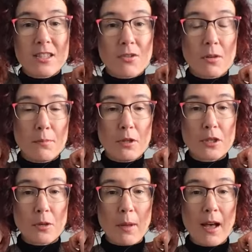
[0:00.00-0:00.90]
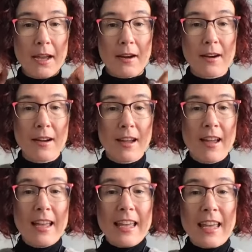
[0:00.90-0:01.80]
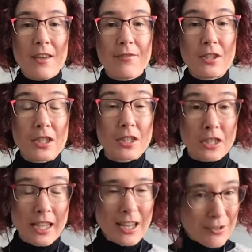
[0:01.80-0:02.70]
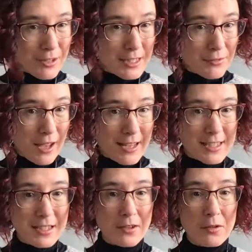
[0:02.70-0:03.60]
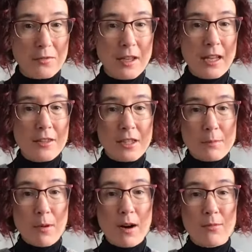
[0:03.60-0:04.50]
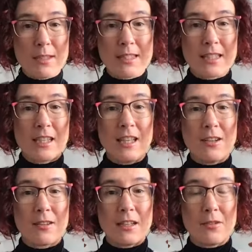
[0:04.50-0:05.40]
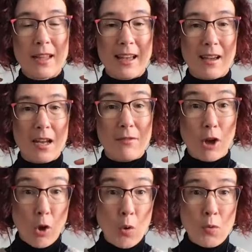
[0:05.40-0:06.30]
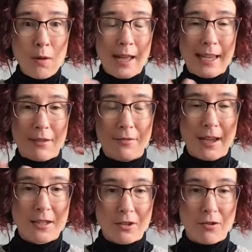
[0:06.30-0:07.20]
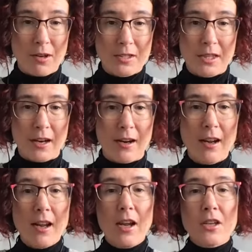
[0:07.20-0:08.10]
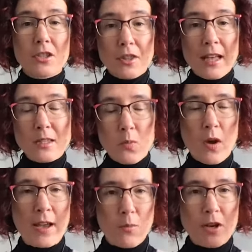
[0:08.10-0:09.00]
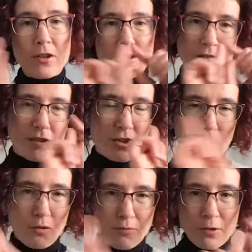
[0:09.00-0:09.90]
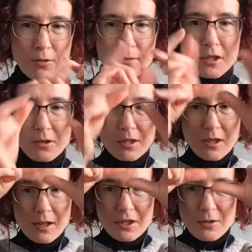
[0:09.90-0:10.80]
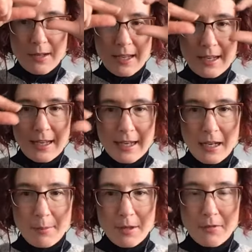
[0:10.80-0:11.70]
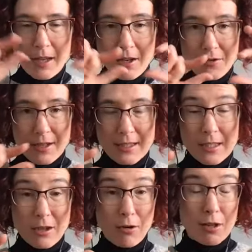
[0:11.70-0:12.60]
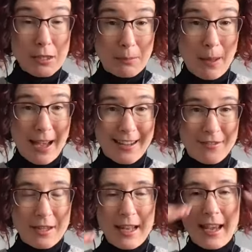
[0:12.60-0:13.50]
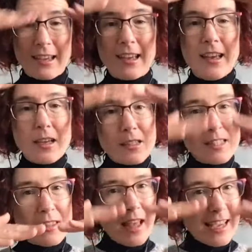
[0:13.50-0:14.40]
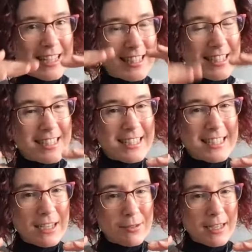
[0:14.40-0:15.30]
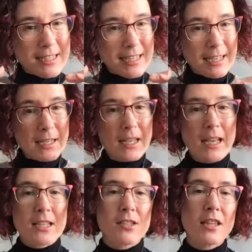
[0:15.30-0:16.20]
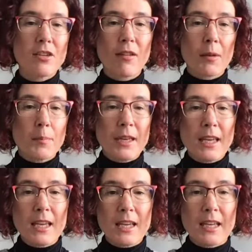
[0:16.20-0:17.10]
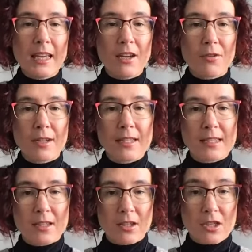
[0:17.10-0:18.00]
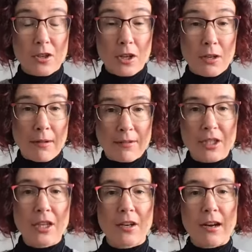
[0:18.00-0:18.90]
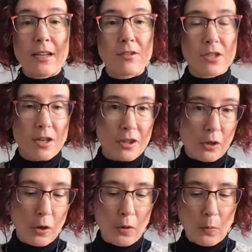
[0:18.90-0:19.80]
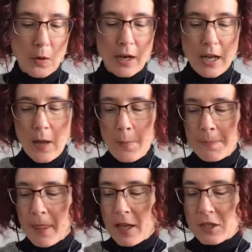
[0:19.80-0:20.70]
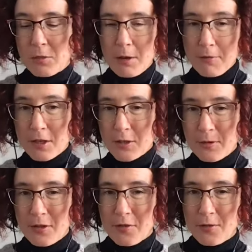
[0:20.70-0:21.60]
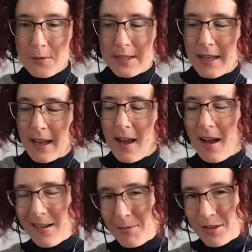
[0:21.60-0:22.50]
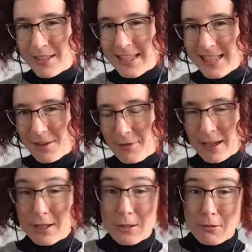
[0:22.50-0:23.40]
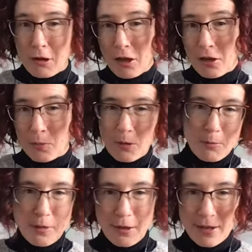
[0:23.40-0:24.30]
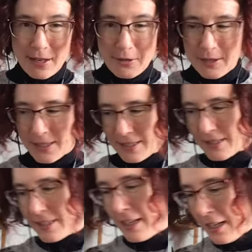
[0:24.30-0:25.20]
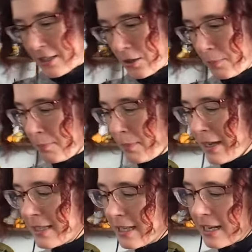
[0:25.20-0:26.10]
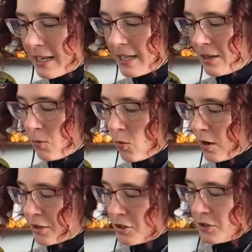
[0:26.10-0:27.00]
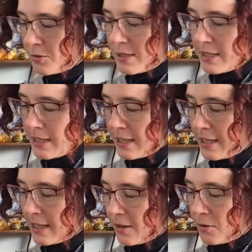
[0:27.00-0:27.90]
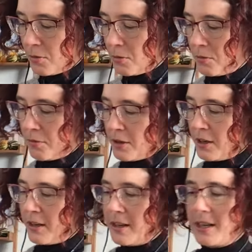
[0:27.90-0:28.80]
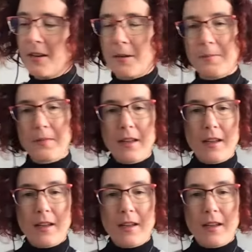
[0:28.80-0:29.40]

it's going to pull it up higher. If it doesn't increase fast enough, this part will sit here and you'll get kind of a cone like effect across there. So that's why when you're doing the short rows, you start doing a little bit of increases across the back of the neck because then that gets it to sit down nicely. So then you've got a big increased circle around here and you start the color work. So my first run through is like, I'm going to see if I can do the color work without increases. So basically what you see over here